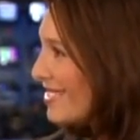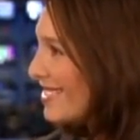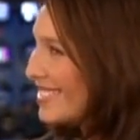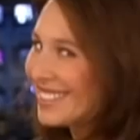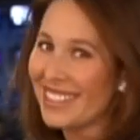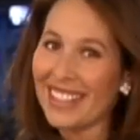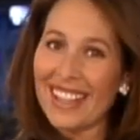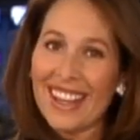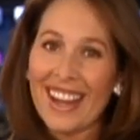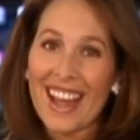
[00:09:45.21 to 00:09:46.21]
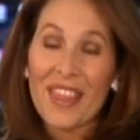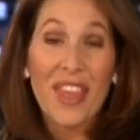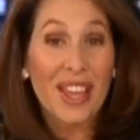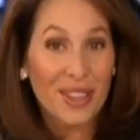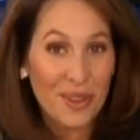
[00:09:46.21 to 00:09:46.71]
Thank you. Great. And
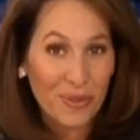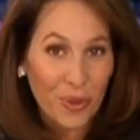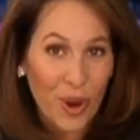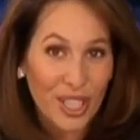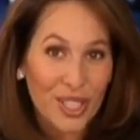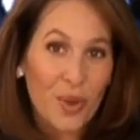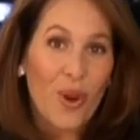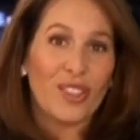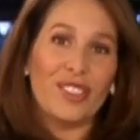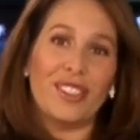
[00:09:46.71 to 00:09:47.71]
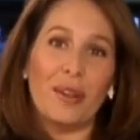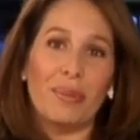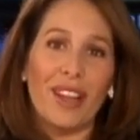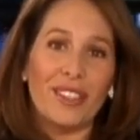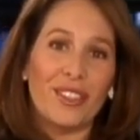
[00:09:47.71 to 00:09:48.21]
thank you for watching Washington
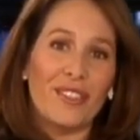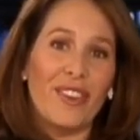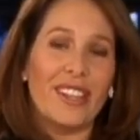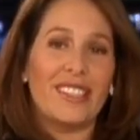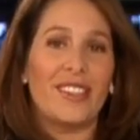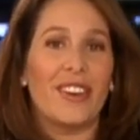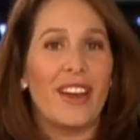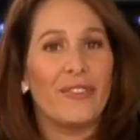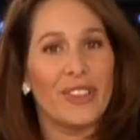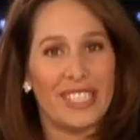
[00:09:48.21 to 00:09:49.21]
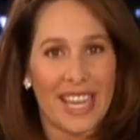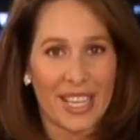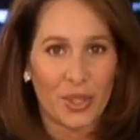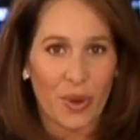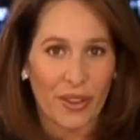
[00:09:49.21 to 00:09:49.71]
Unplugged. You can find us here every
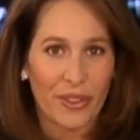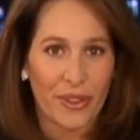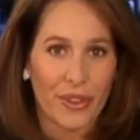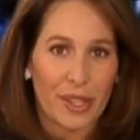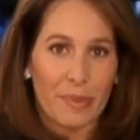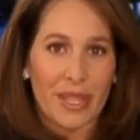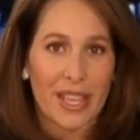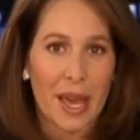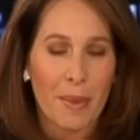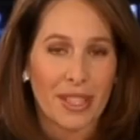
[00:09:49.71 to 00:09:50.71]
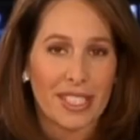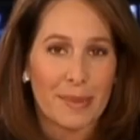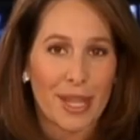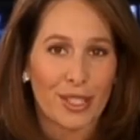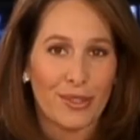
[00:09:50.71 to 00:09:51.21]
day at 12:30 p.m on
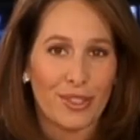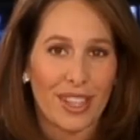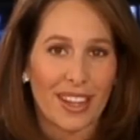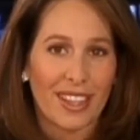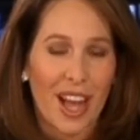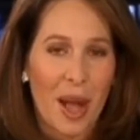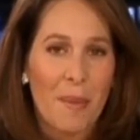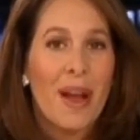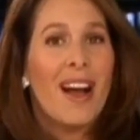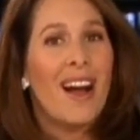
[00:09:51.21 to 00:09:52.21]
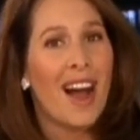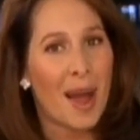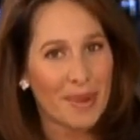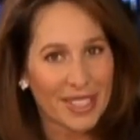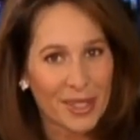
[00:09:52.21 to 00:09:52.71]
CBSNews.com.
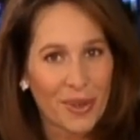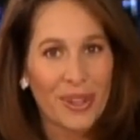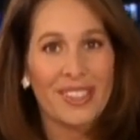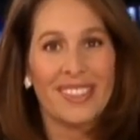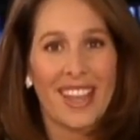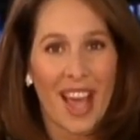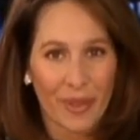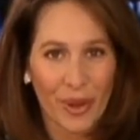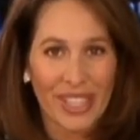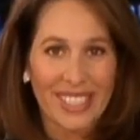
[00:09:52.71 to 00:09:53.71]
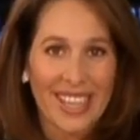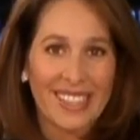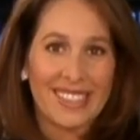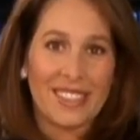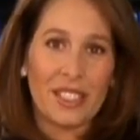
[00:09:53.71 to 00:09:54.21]
I'm Nancy Cordes. Have a great day.
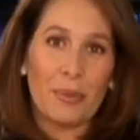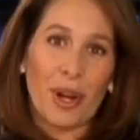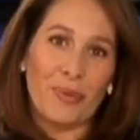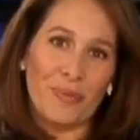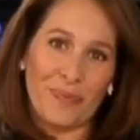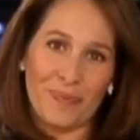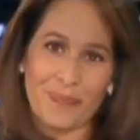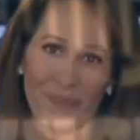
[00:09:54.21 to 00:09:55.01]
See you tomorrow.